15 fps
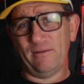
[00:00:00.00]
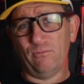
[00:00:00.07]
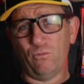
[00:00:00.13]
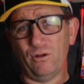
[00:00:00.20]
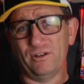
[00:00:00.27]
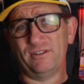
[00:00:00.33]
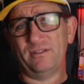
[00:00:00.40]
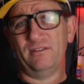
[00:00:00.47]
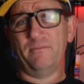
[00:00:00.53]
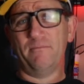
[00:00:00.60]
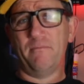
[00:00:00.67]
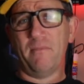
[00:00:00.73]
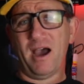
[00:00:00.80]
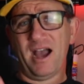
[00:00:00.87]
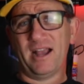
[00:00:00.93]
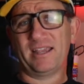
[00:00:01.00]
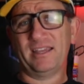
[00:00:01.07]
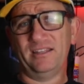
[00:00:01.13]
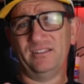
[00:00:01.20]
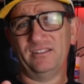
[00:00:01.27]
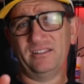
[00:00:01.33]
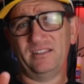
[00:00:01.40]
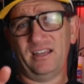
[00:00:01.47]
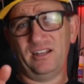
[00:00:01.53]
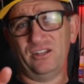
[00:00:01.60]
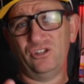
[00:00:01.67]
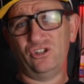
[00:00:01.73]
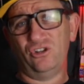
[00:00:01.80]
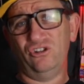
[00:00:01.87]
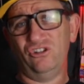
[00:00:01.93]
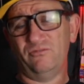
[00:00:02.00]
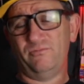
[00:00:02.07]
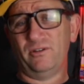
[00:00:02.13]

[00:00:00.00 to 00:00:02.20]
and what the market is going to choose,